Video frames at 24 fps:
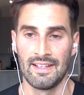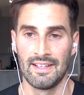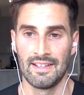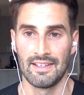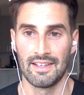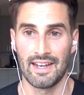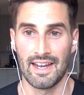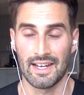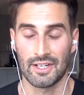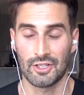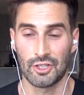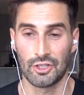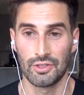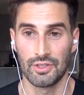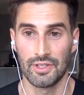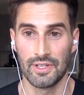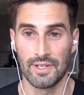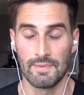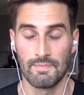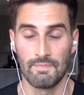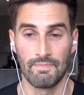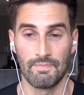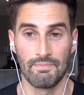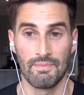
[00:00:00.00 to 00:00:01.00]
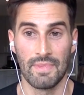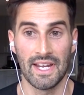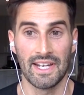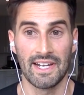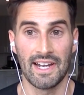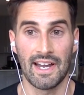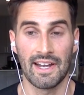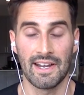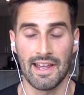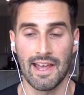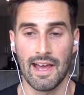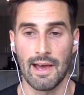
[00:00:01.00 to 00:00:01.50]
It actually may
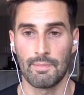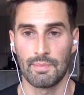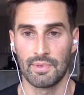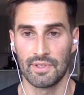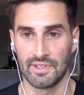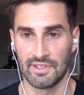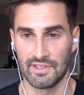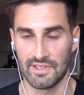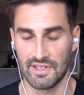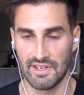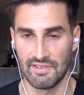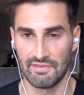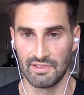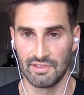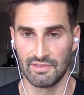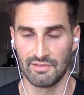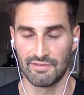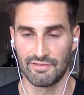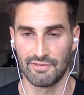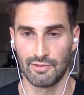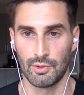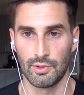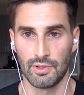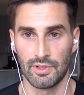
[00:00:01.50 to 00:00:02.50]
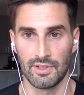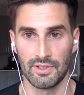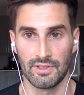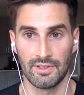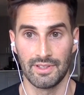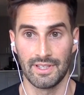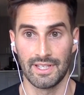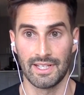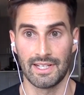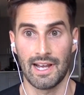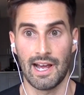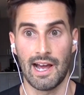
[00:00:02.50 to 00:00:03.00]
not happen even for
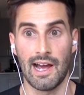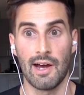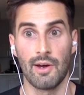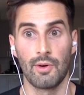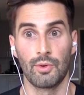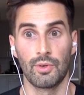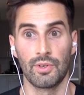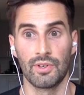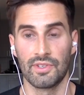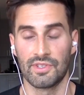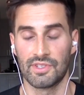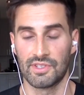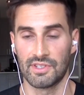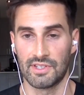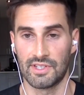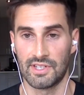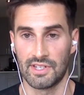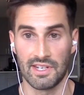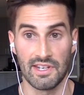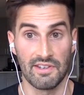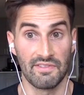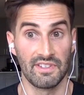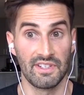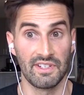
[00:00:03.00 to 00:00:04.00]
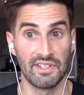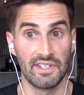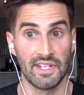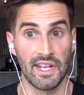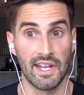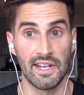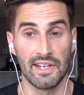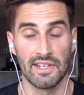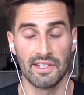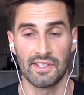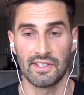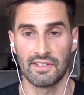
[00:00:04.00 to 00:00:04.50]
like hours to even
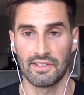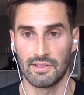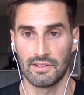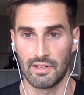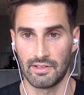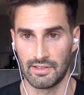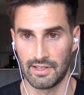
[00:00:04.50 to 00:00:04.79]
days,